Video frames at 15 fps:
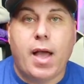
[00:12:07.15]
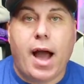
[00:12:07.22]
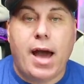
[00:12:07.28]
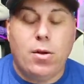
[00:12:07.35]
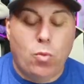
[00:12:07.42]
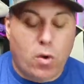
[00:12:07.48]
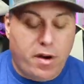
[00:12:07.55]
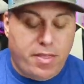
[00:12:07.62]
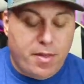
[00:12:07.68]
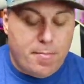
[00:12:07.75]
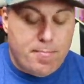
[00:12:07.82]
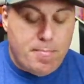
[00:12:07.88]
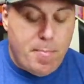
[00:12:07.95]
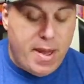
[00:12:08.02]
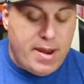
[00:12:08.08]
on one of the
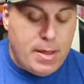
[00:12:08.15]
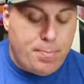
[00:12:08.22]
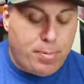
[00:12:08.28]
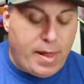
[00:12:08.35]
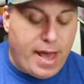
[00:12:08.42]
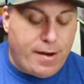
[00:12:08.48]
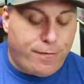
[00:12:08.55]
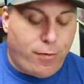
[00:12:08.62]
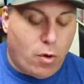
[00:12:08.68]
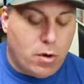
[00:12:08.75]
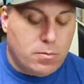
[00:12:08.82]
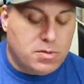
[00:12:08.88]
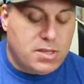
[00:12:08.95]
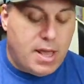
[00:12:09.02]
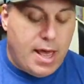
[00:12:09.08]
many
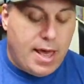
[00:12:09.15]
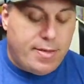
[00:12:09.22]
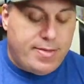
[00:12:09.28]
platforms